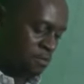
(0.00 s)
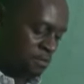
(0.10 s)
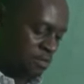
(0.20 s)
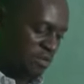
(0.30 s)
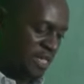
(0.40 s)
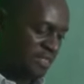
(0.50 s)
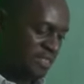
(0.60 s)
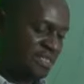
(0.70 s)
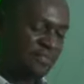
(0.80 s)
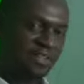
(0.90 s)
So that
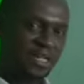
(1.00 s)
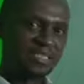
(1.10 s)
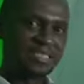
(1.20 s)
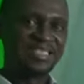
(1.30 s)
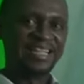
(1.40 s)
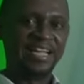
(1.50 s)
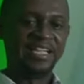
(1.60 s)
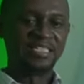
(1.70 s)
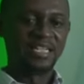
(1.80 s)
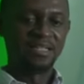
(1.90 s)
is giving us
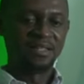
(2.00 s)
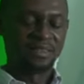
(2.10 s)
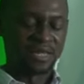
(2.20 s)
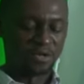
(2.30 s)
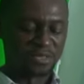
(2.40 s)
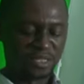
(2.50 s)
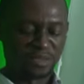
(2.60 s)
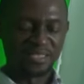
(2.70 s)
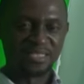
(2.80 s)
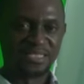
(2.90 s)
80,000.
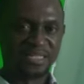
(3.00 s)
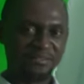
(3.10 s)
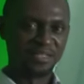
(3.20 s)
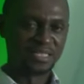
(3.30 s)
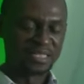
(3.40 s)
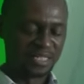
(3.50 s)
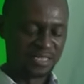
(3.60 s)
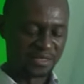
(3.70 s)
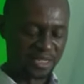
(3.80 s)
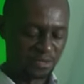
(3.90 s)
That is giving us
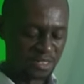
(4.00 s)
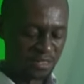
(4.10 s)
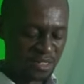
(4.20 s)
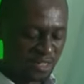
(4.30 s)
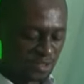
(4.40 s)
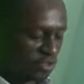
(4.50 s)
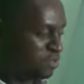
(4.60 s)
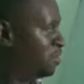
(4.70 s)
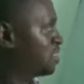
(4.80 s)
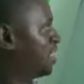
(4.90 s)
80,000. So it means